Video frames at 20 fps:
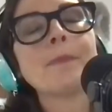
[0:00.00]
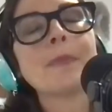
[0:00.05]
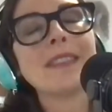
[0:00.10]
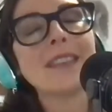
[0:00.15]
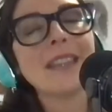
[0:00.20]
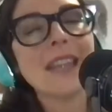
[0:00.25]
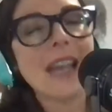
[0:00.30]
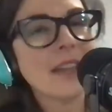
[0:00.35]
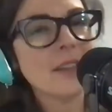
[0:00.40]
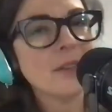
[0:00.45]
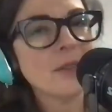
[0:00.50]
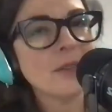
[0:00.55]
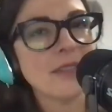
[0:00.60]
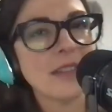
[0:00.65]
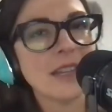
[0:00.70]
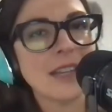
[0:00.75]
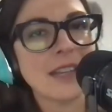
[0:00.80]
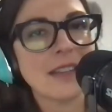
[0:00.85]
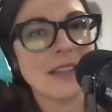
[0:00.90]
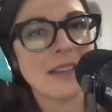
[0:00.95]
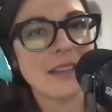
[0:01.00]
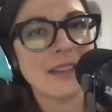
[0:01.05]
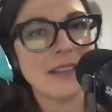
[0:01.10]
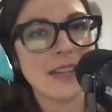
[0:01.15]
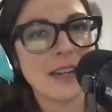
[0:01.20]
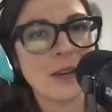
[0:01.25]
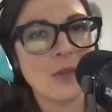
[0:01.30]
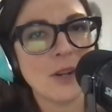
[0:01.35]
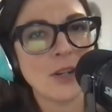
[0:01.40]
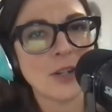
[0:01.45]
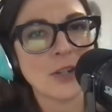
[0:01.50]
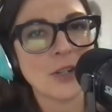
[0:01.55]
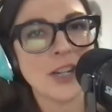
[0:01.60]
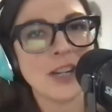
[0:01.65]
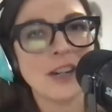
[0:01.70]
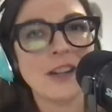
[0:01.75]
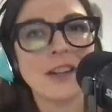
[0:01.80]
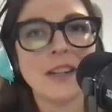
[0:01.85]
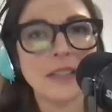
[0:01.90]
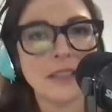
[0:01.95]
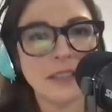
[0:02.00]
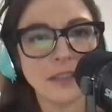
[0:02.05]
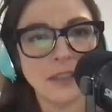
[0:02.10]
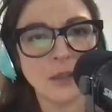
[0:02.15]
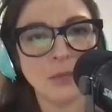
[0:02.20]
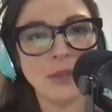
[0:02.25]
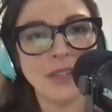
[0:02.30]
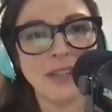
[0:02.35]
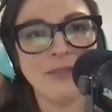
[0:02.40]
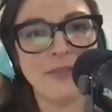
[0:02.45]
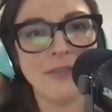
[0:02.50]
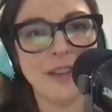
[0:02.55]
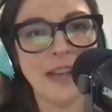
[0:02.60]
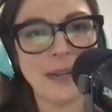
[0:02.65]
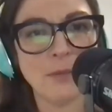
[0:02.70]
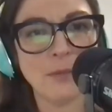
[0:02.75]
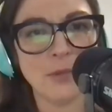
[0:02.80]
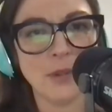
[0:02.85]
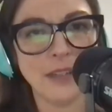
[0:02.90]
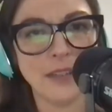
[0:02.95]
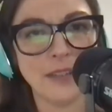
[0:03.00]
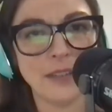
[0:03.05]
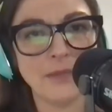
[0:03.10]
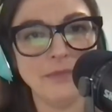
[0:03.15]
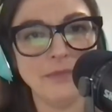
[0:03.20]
The other thing that I want to share is a little bit of fine print.